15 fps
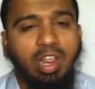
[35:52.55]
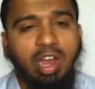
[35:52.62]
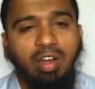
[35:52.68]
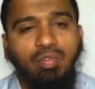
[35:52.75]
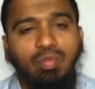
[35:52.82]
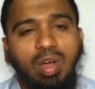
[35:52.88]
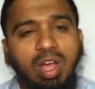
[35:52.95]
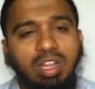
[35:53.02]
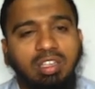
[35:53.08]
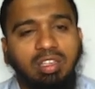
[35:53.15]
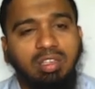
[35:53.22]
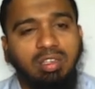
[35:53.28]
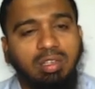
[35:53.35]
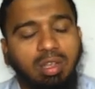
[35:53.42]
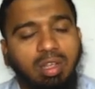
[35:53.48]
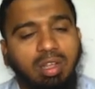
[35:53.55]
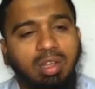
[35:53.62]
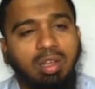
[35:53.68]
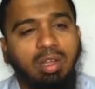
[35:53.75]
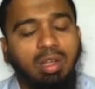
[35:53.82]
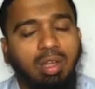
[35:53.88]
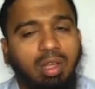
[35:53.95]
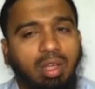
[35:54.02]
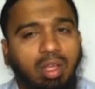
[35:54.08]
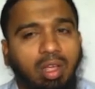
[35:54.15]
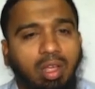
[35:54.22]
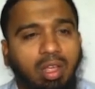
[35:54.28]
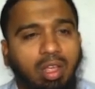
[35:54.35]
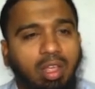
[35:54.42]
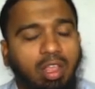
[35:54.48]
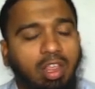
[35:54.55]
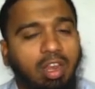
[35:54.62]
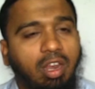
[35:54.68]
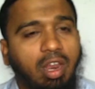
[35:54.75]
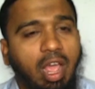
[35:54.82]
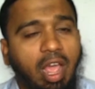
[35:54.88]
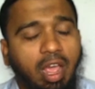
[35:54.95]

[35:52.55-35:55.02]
advanced in